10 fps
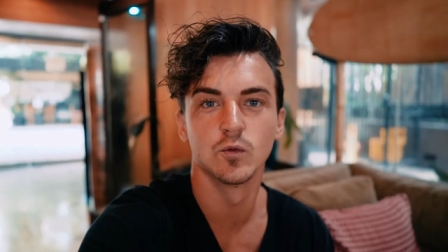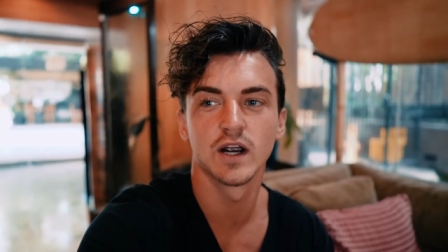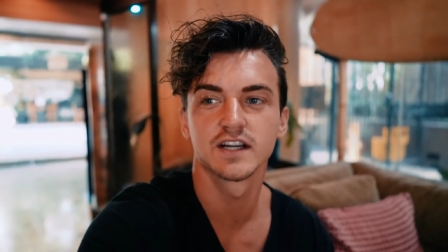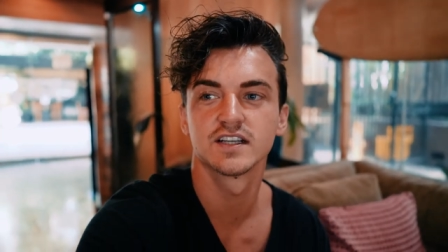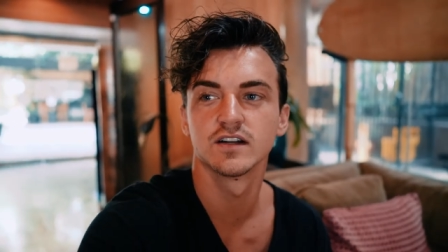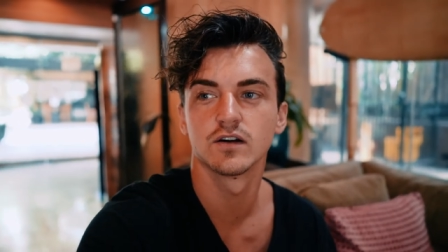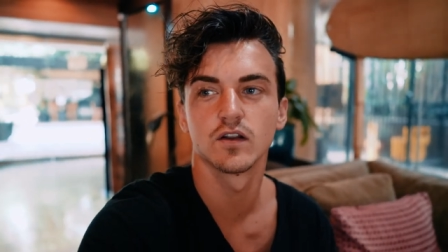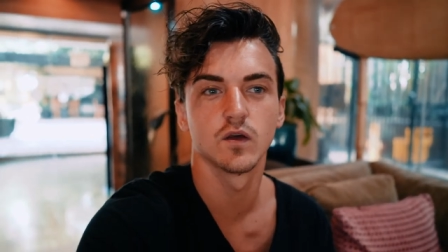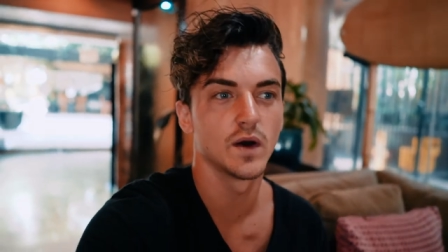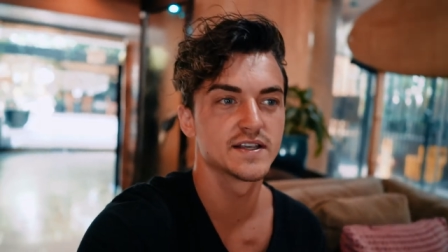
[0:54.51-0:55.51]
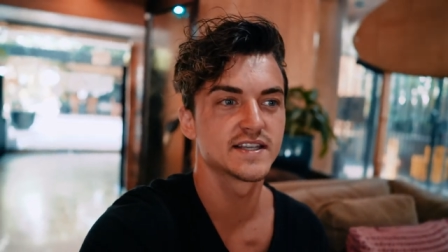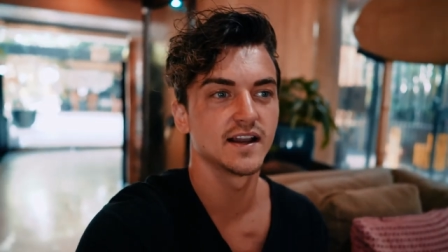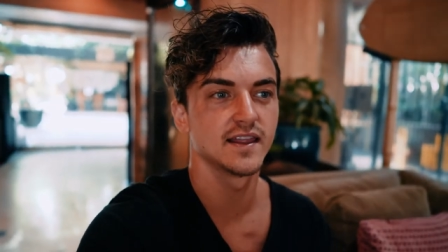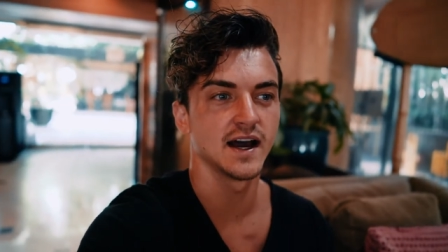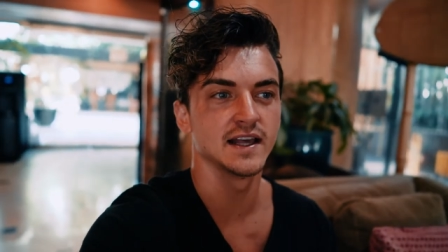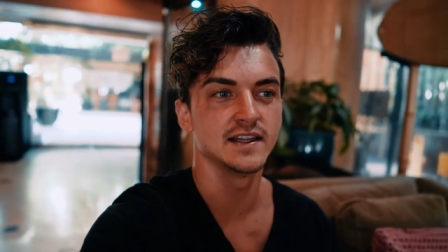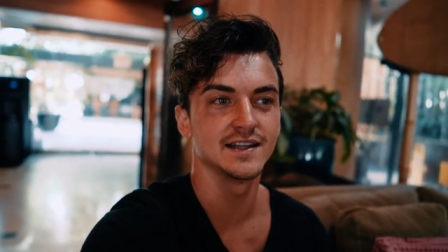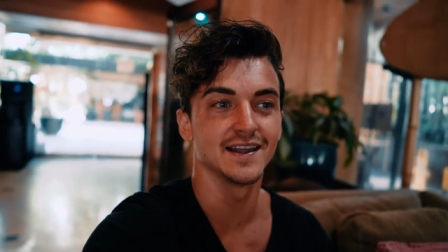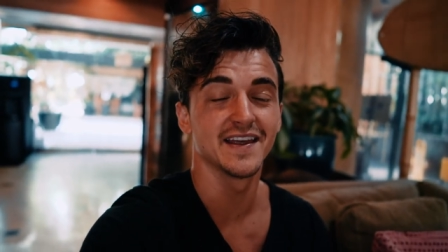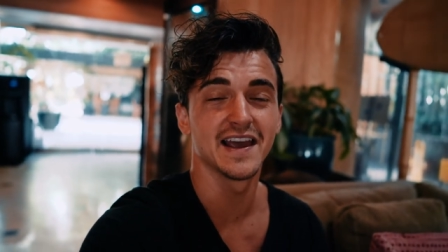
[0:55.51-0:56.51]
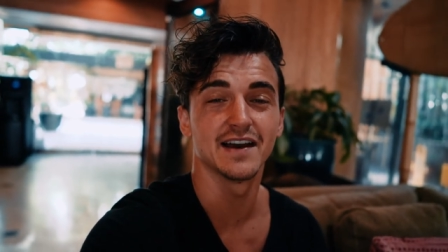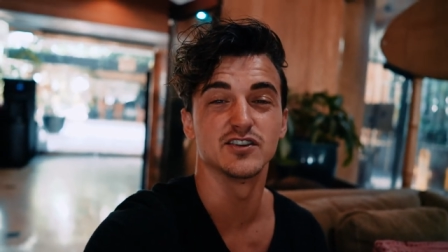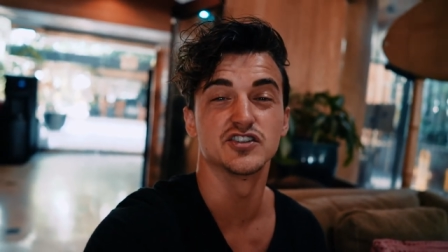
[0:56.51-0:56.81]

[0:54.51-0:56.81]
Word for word: we're actually gonna go to the west side of the island and they have a